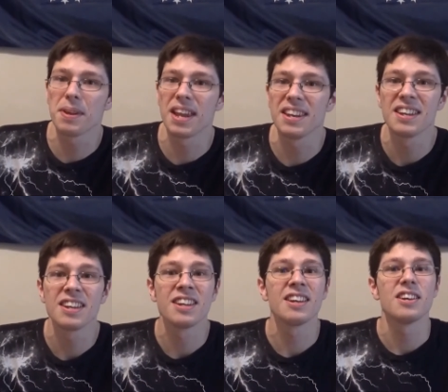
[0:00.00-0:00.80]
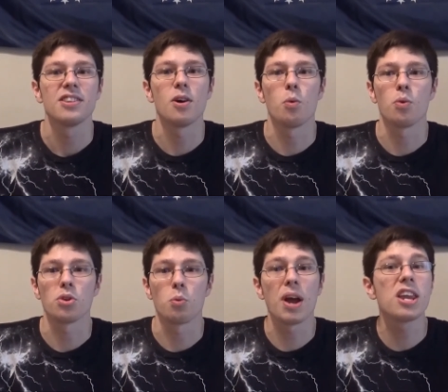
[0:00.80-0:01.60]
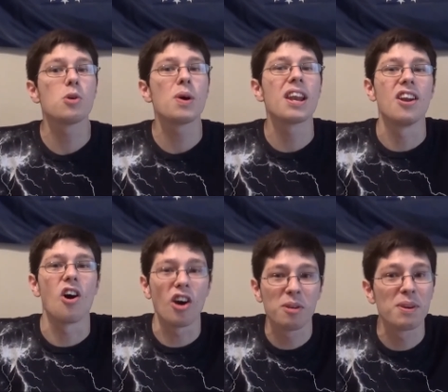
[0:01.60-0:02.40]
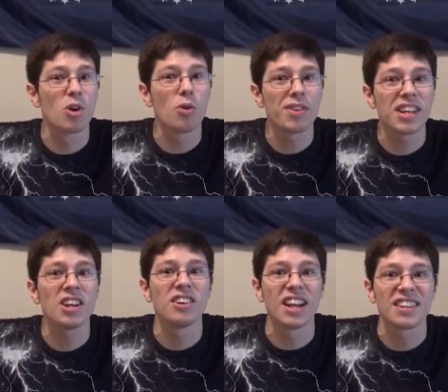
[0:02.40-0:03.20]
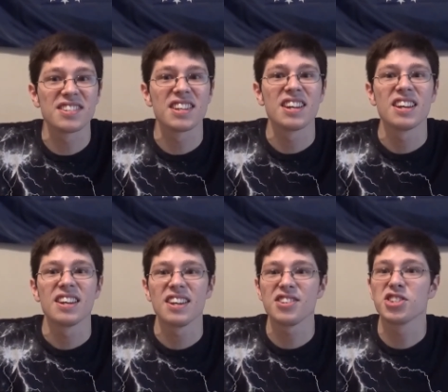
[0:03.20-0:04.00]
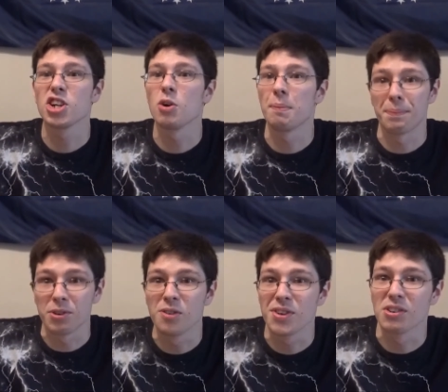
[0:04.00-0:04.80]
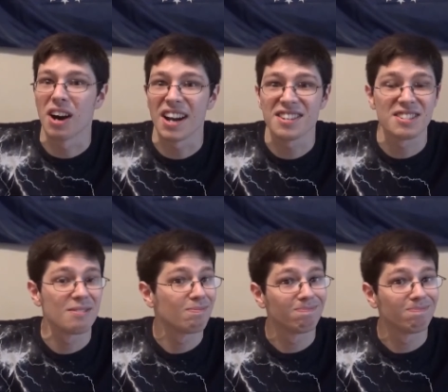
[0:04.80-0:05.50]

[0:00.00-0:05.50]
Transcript: And then the the way you win an argument over the internet is to go and prove you're right.